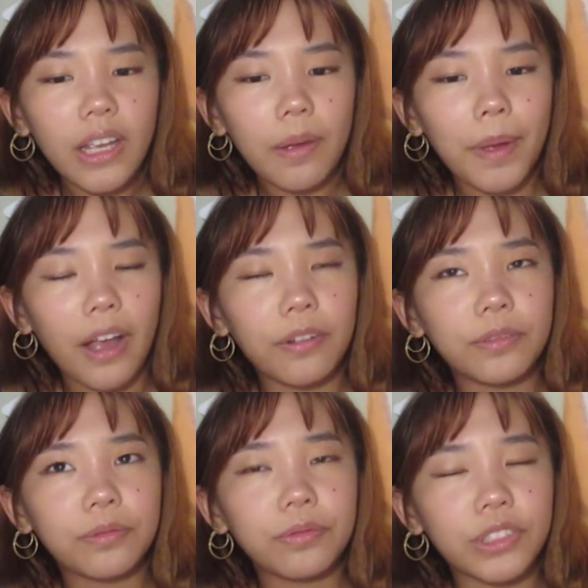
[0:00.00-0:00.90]
about
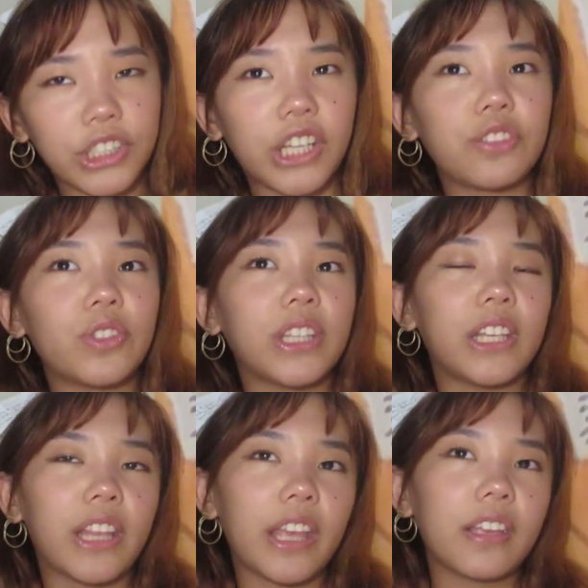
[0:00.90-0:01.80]

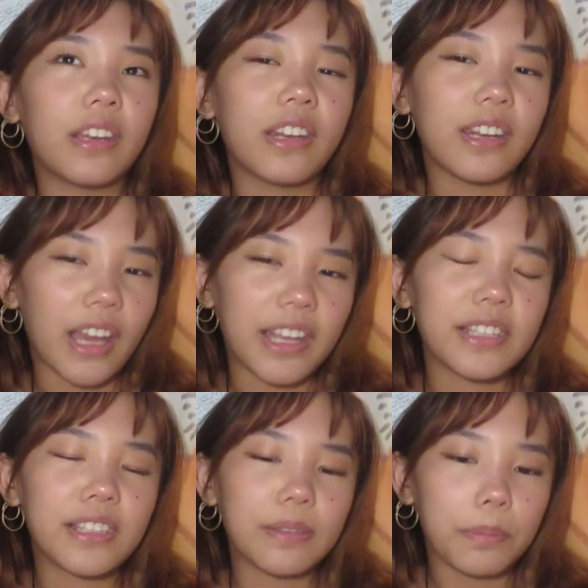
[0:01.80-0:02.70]
genuinely like
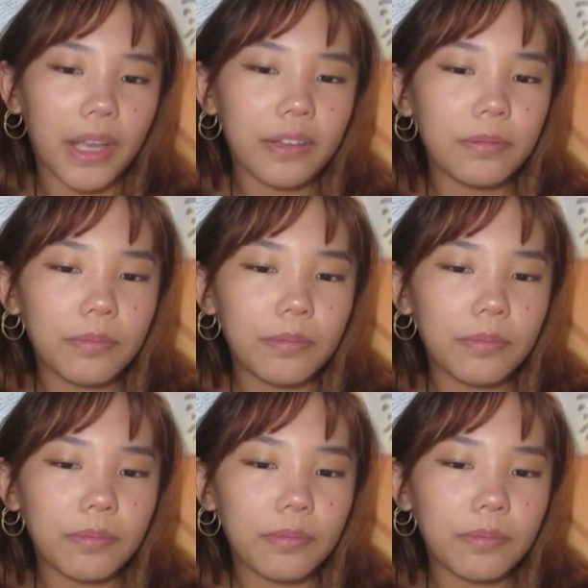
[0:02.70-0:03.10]
nice men